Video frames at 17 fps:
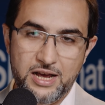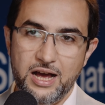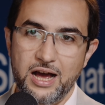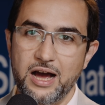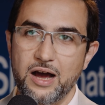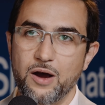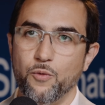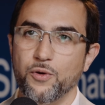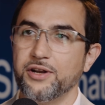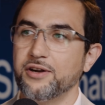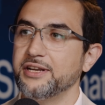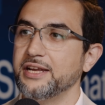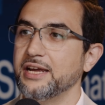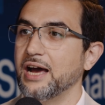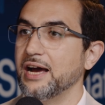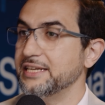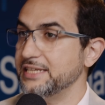What are
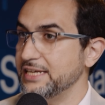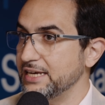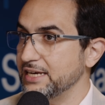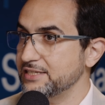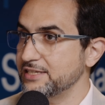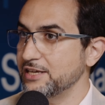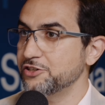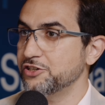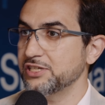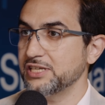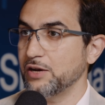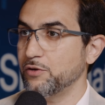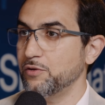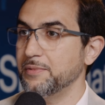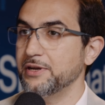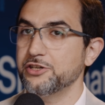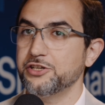the IDE extensions, like
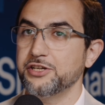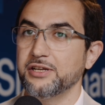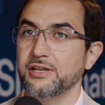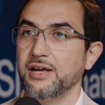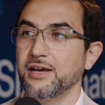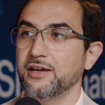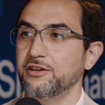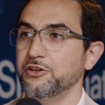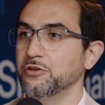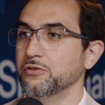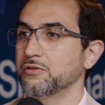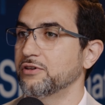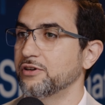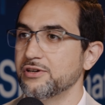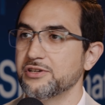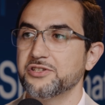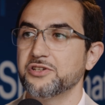we mentioned, like
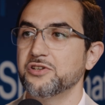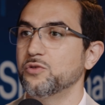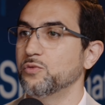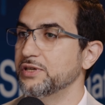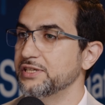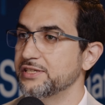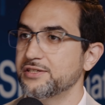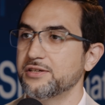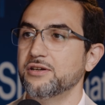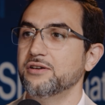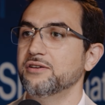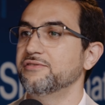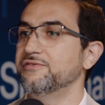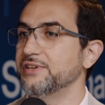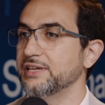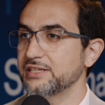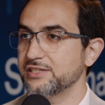Cursor,
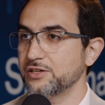Windsurf, VS